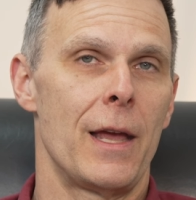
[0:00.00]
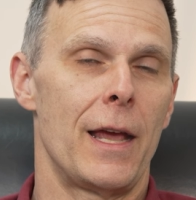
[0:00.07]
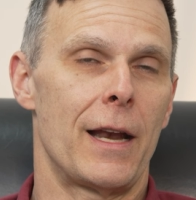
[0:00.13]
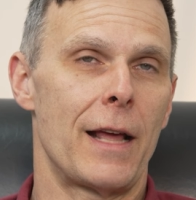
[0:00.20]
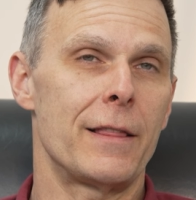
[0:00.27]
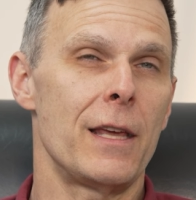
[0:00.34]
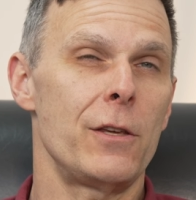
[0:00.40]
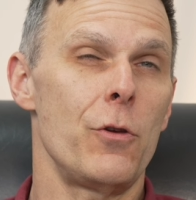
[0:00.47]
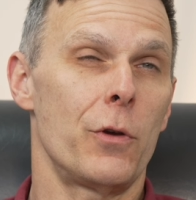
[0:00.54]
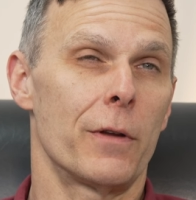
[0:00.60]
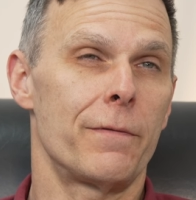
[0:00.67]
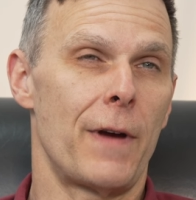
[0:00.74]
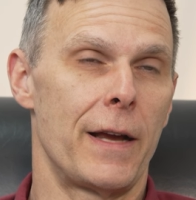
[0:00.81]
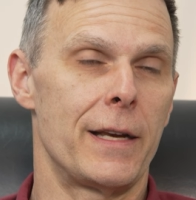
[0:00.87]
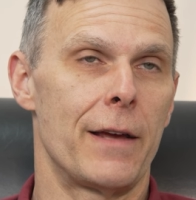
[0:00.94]
And I think you
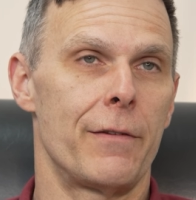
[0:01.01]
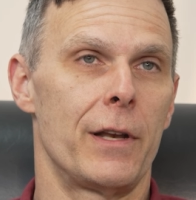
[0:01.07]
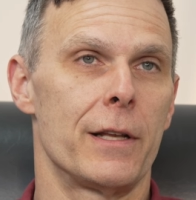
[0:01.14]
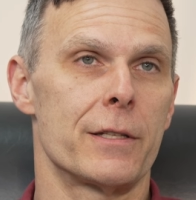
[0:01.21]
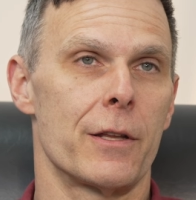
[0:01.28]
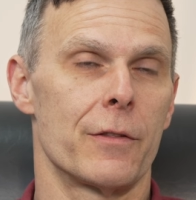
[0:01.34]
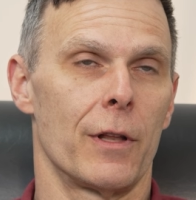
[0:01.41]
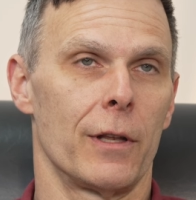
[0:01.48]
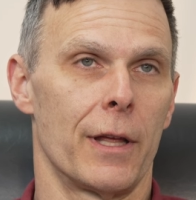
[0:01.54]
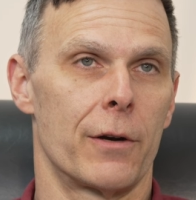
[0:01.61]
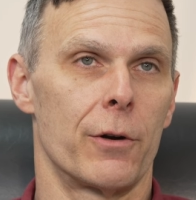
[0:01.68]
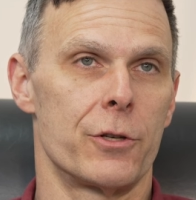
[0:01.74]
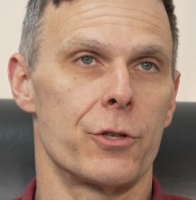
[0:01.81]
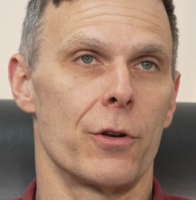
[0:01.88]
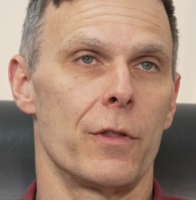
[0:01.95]
can find evidence in the
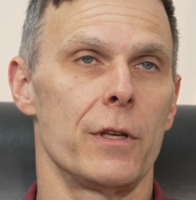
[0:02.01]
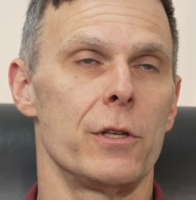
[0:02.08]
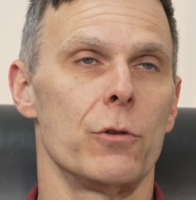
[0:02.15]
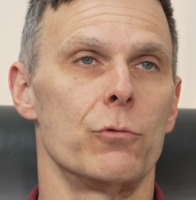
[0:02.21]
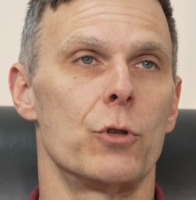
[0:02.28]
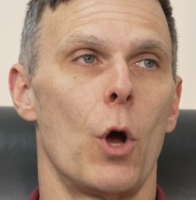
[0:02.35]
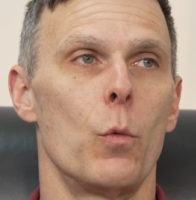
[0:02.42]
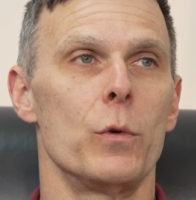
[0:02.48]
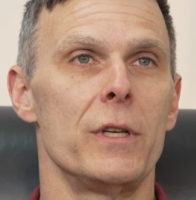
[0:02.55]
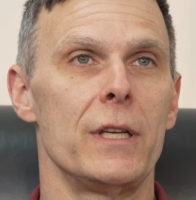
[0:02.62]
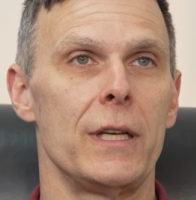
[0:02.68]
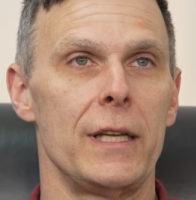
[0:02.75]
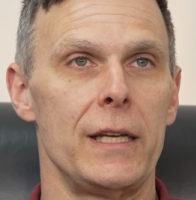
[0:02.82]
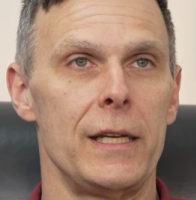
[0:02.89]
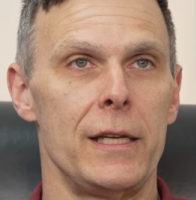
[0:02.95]
literature that you don't
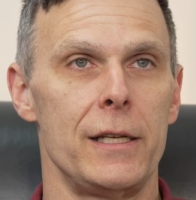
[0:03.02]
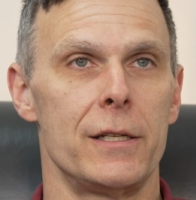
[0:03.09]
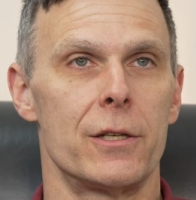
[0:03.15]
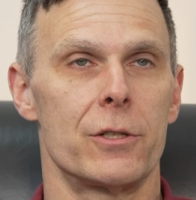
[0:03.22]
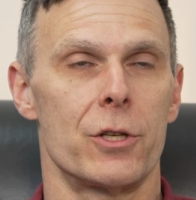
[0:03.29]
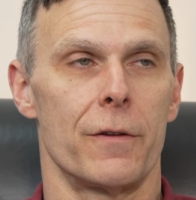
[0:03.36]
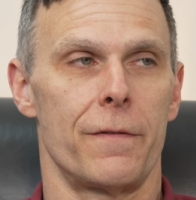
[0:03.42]
need to